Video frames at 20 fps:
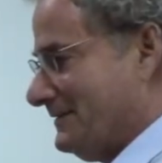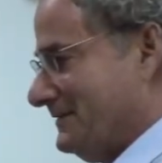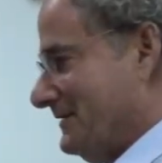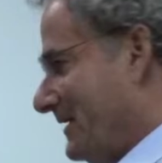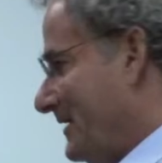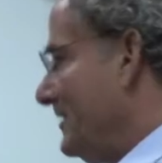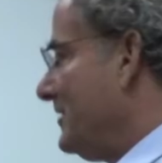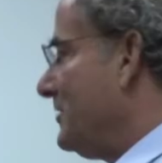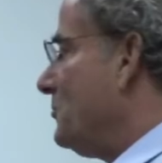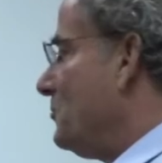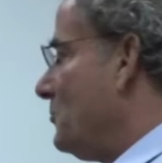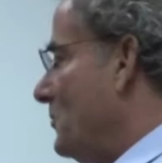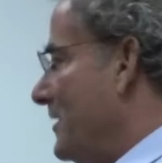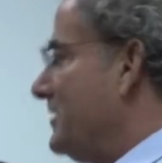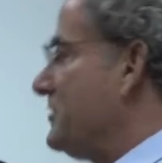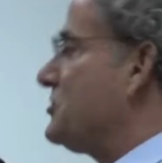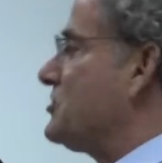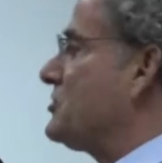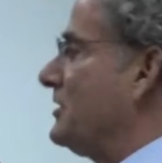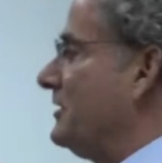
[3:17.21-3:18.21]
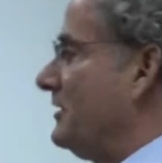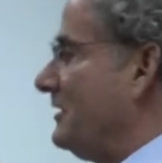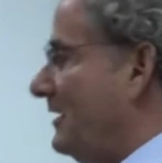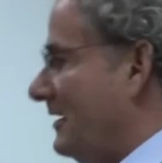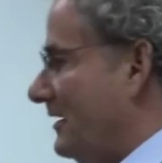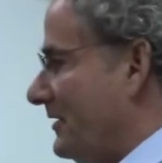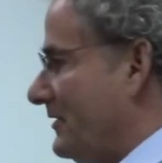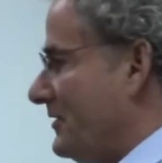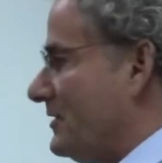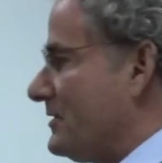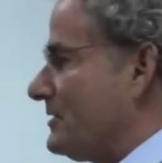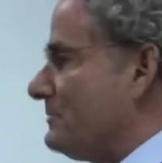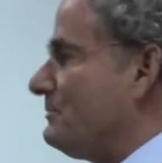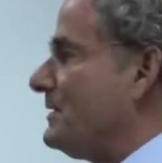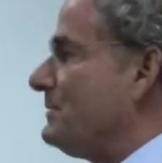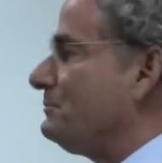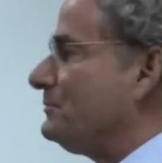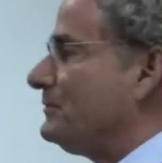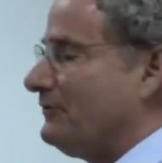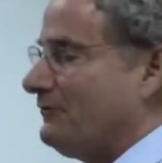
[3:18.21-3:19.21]
Lena and Rich and all the other
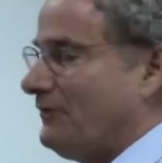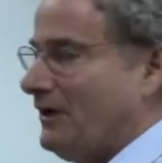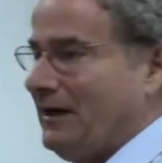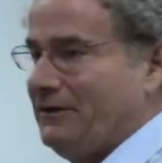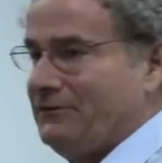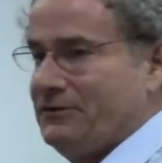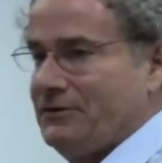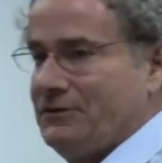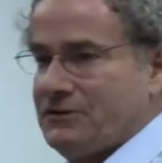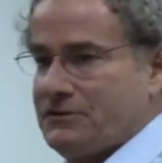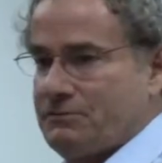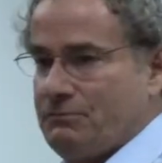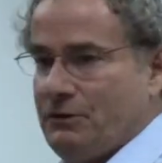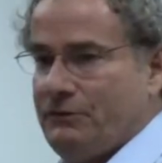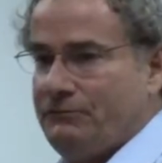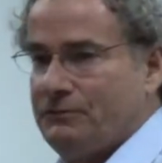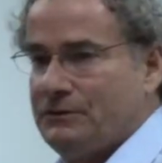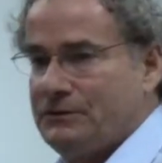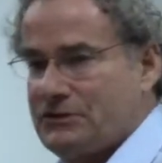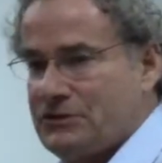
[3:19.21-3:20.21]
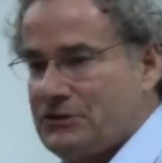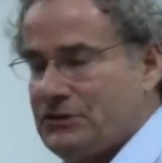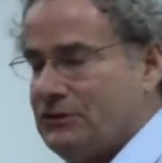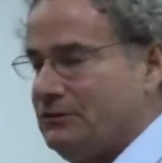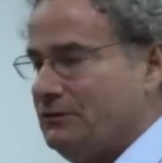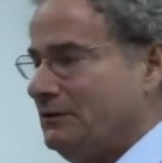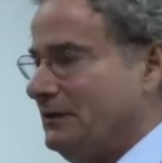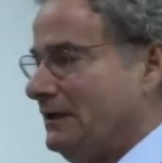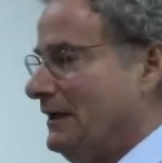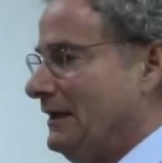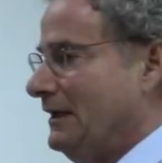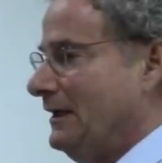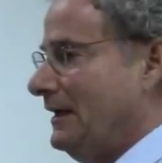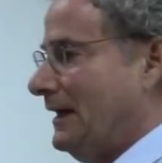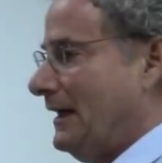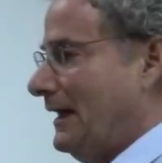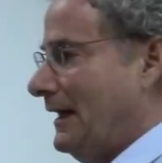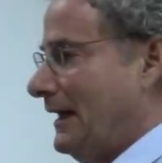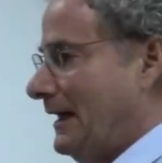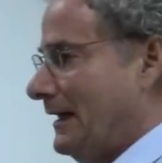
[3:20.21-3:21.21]
people involved in this movement to
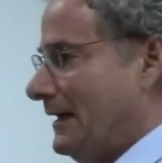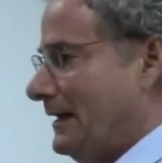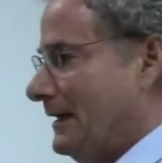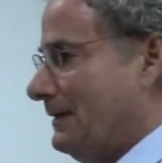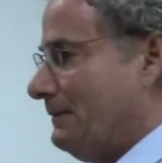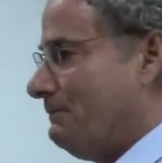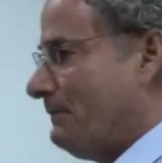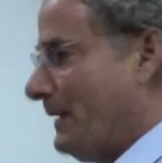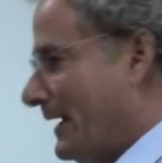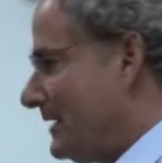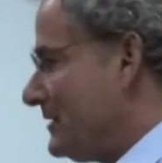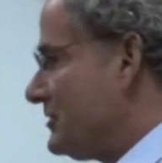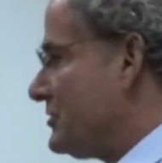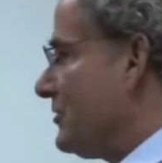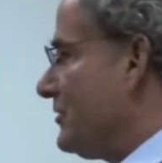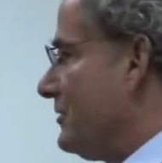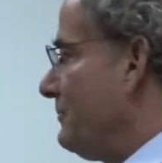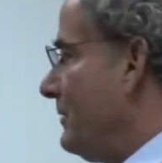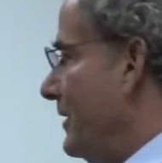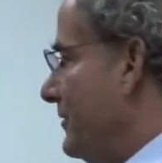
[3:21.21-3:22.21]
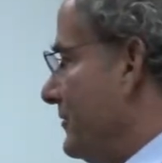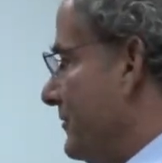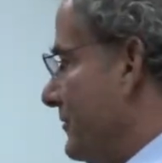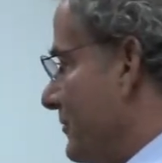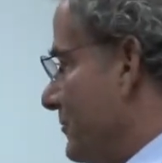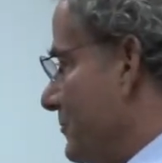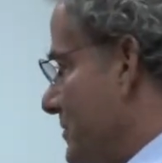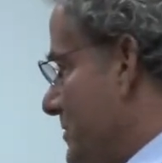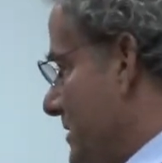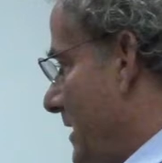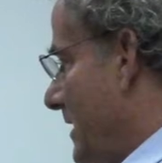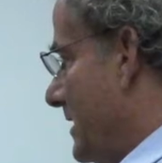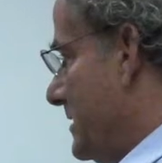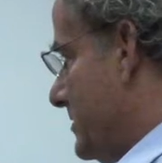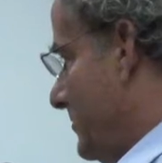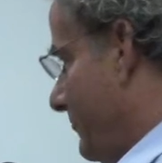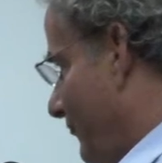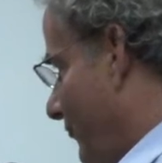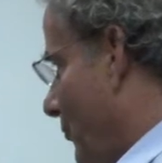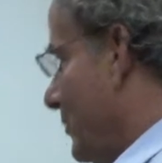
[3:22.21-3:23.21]
ban gerrymandering in
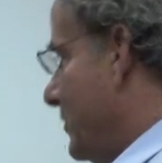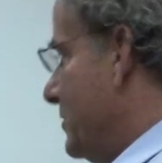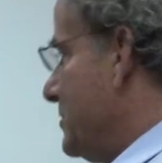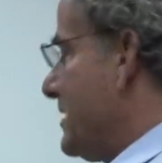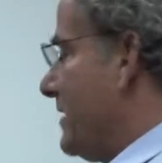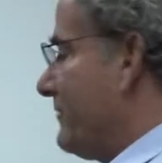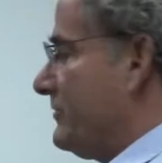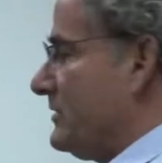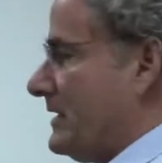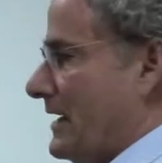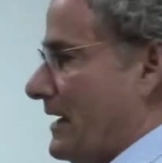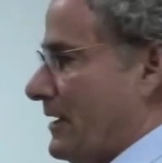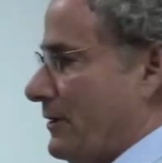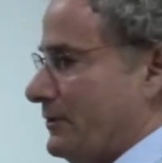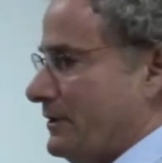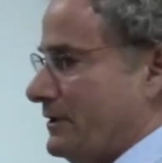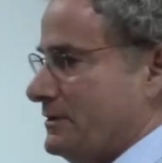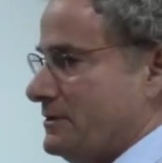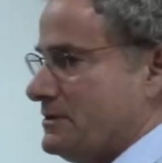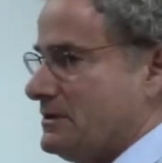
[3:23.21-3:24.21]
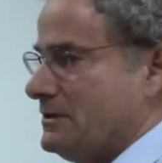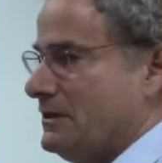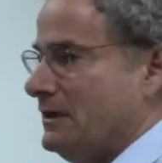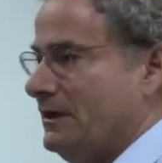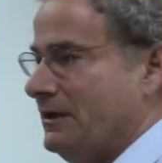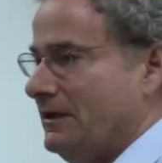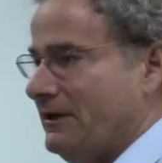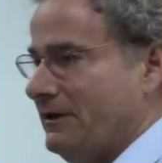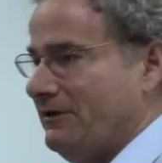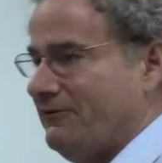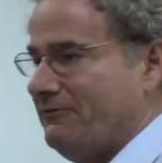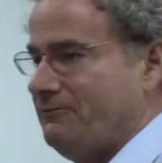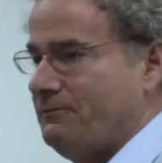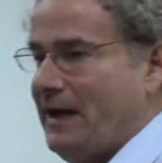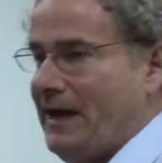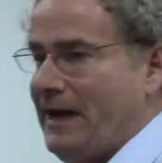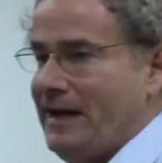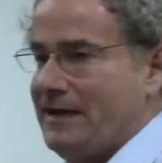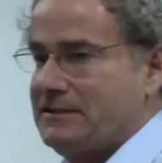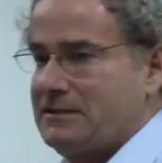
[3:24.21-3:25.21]
Wisconsin. 47 counties have
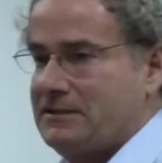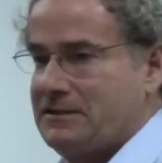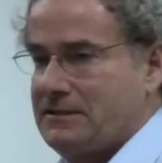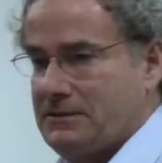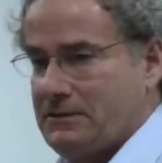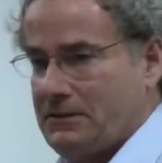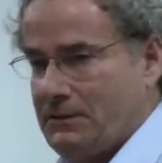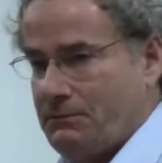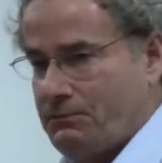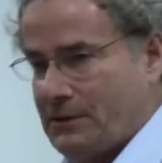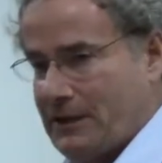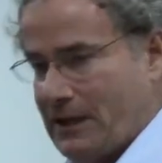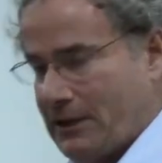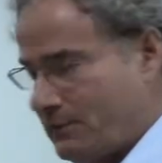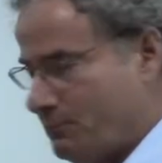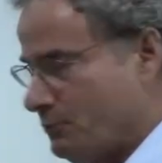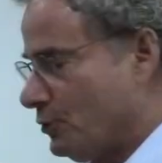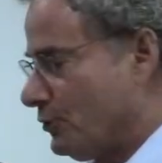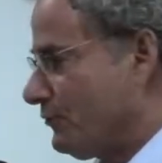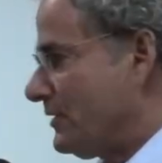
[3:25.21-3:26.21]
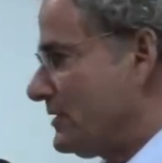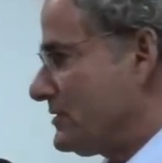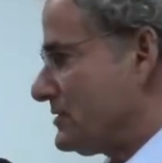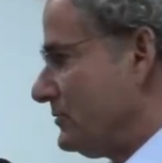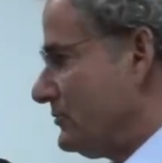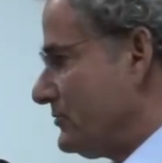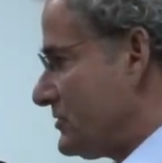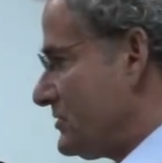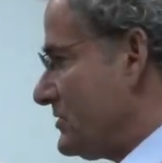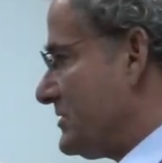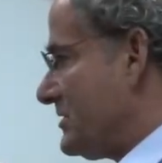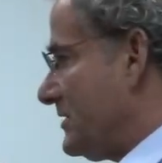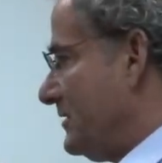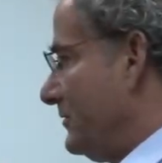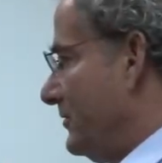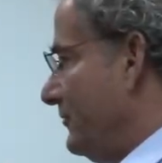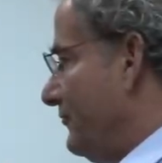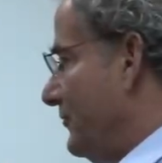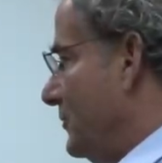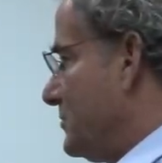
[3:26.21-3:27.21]
passed county board resolutions
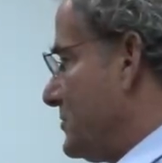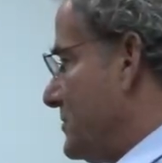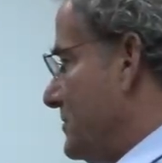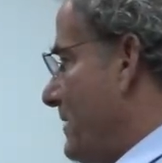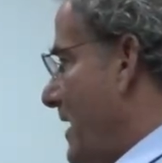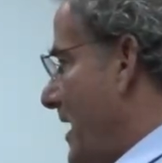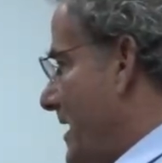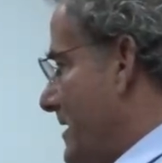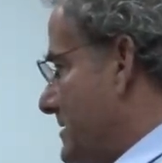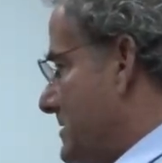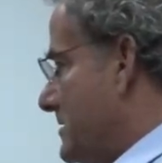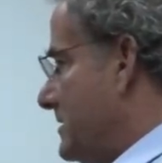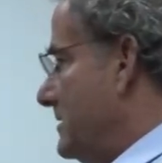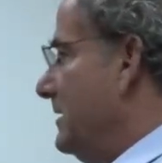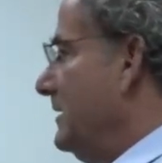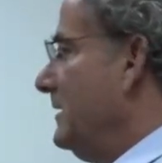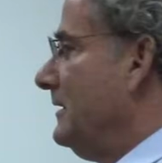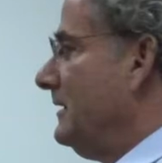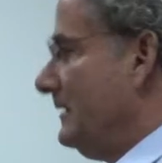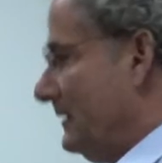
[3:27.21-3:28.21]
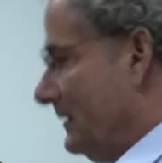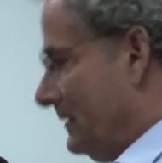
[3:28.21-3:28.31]
telling the folks in Madison,